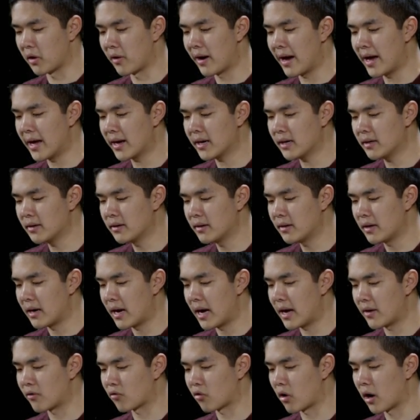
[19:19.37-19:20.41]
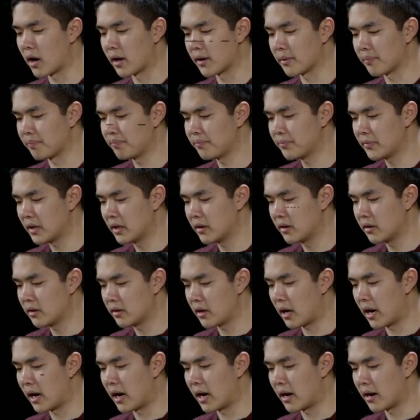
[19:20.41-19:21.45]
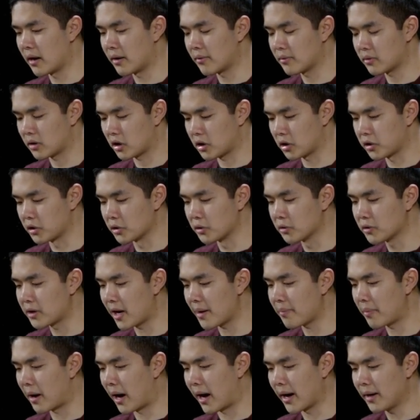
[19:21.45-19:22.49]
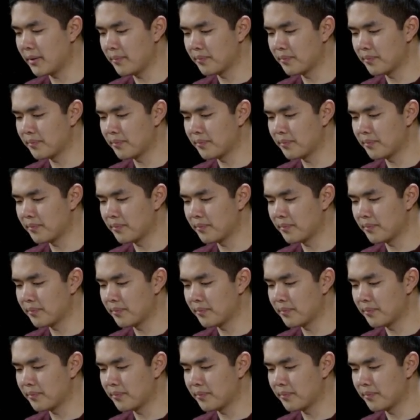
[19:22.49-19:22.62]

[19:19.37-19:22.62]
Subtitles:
ahead and run clue.py